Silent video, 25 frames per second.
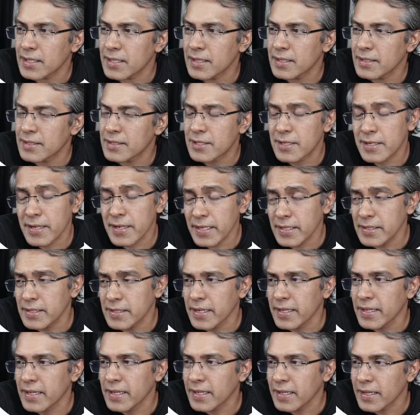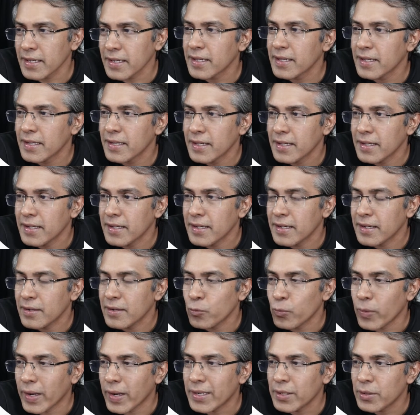strangely,
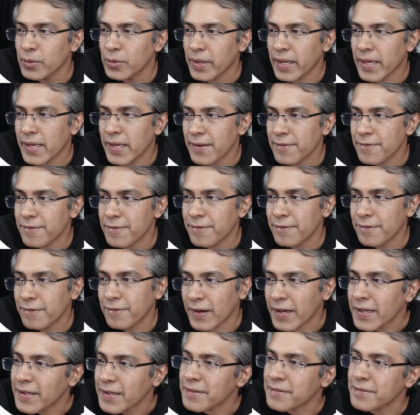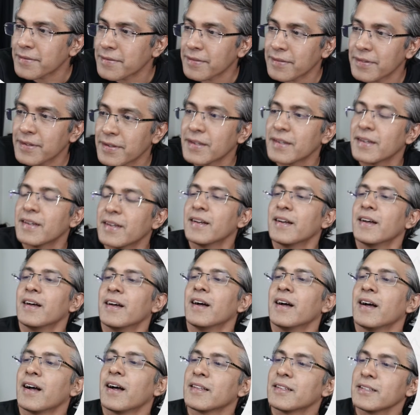went to a5.
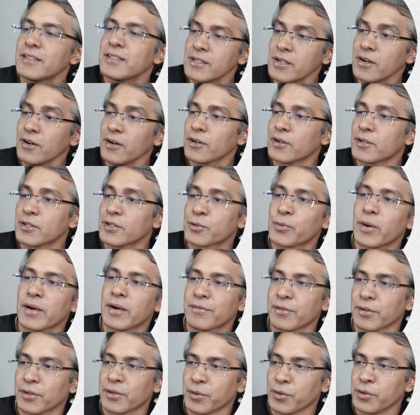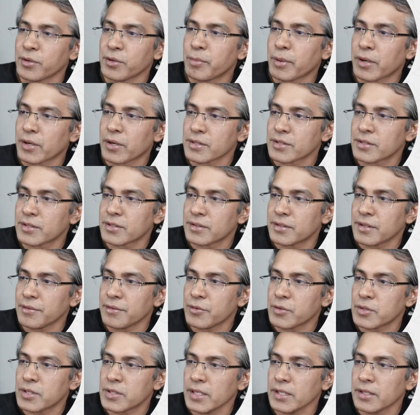And this is not a good square for the rook, because
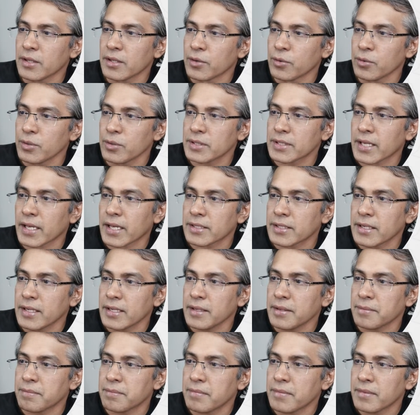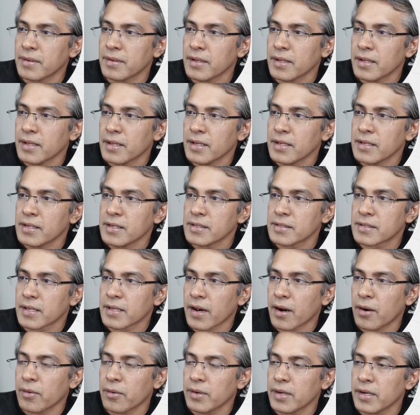if you see, the rook is actually
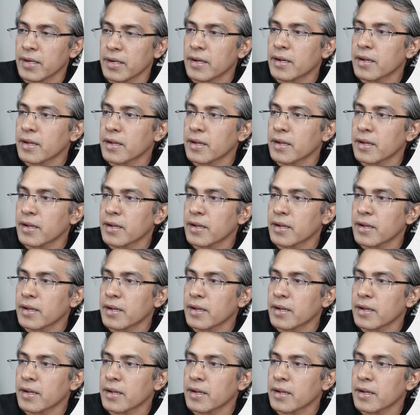surrounded